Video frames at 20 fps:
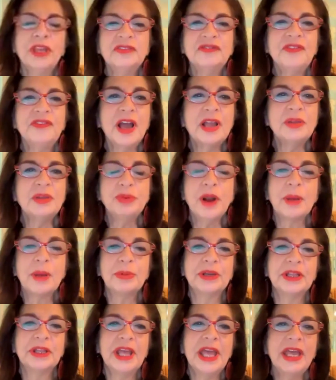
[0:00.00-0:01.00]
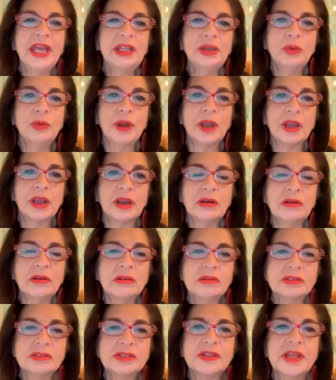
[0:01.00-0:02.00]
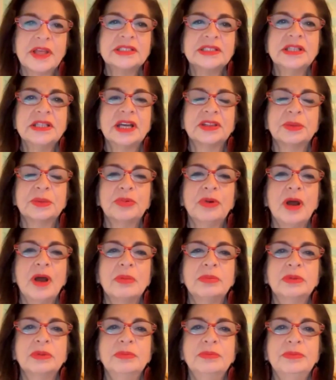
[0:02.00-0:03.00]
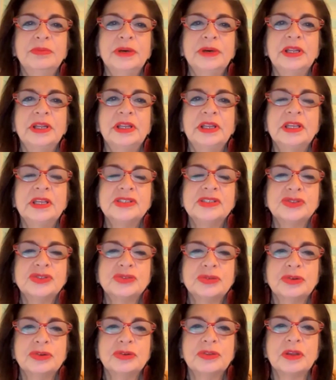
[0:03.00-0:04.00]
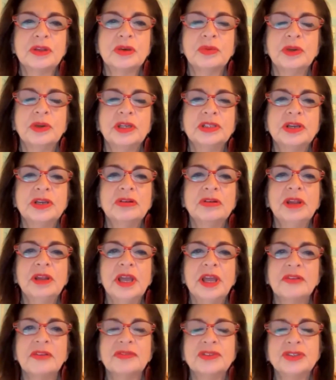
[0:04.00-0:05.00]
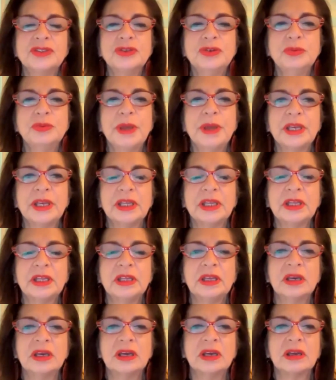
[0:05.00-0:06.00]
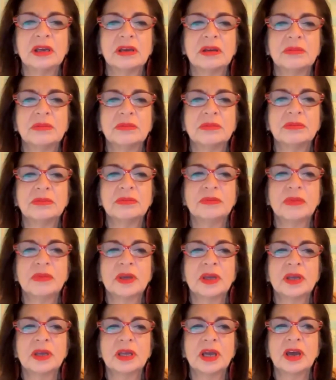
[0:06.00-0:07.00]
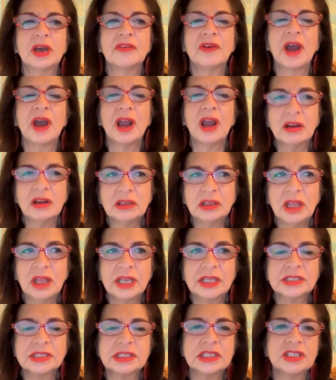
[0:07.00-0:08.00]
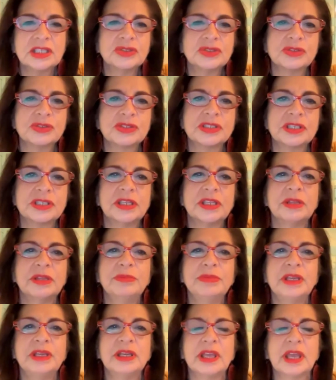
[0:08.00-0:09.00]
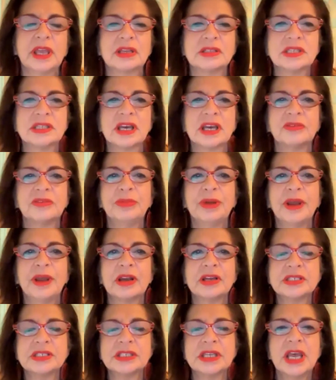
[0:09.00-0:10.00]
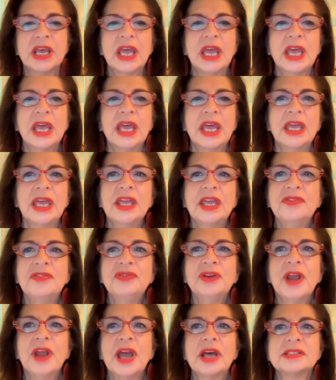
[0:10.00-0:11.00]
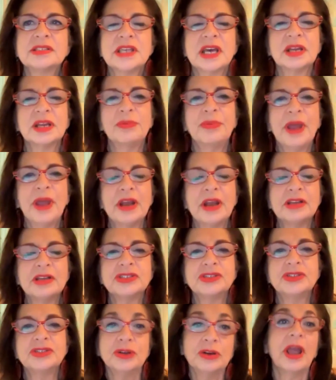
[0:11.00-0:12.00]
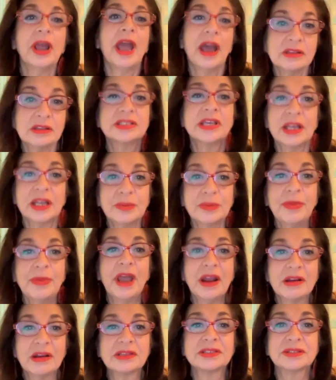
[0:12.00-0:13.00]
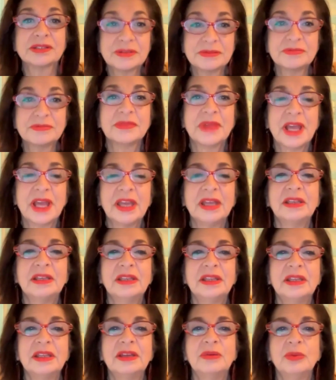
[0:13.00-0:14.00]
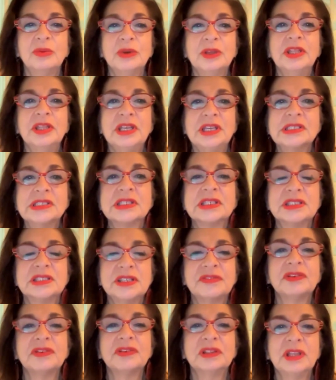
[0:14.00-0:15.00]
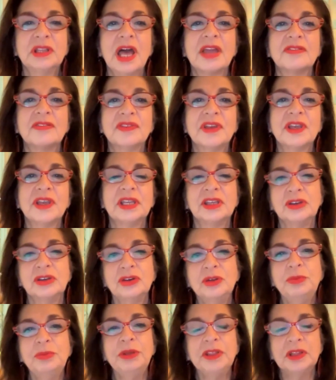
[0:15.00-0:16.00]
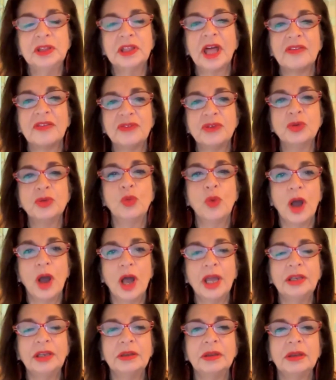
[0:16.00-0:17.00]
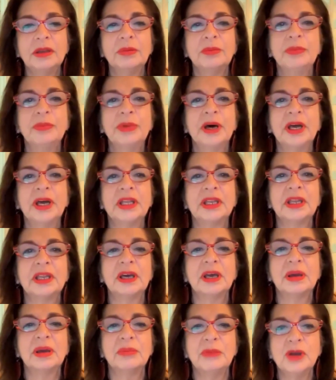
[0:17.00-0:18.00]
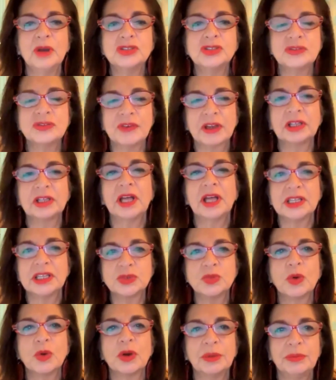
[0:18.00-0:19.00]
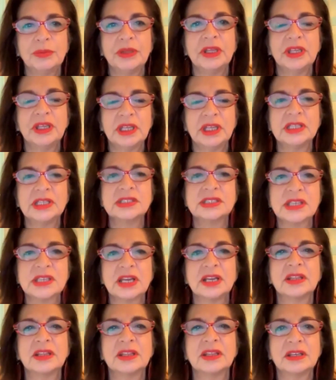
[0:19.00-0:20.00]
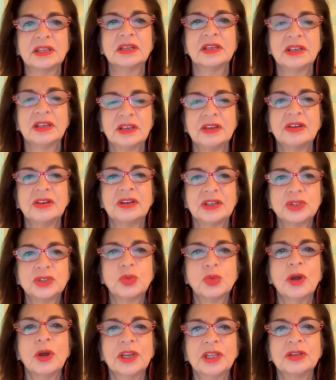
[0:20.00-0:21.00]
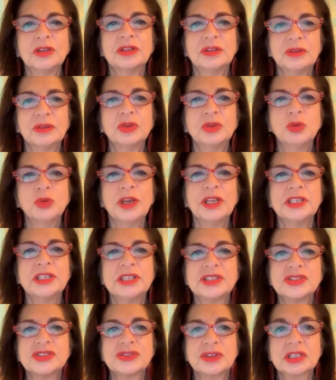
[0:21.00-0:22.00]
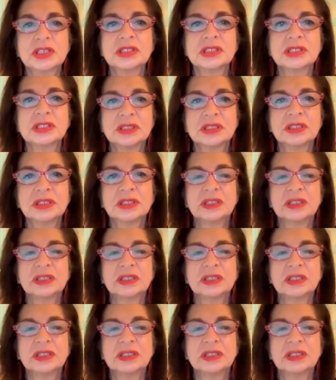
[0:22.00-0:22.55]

can find property anywhere, so that's not the problem. But it is true that we don't have too many um, of our clients interested in being outside of Paris. If you're outside of Paris, you're outside of Paris, and it really is a different life. And it could be the life you want, but um, most of our clients want to be inside of the 20, 20 districts.